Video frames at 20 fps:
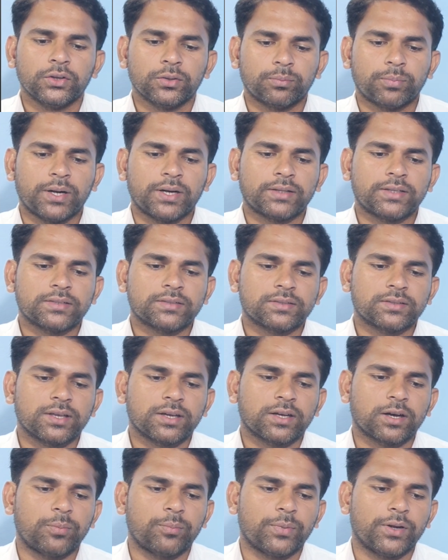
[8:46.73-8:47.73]
but this is
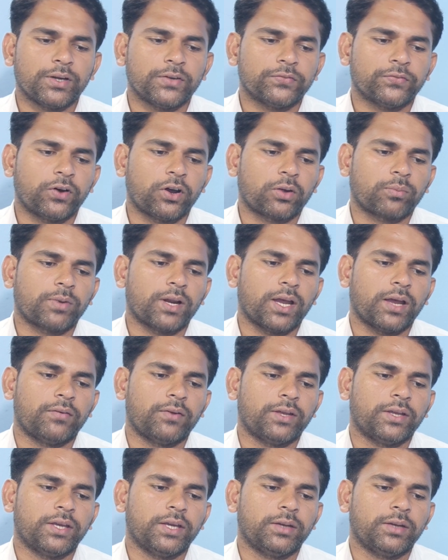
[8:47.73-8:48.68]
a complete formula having,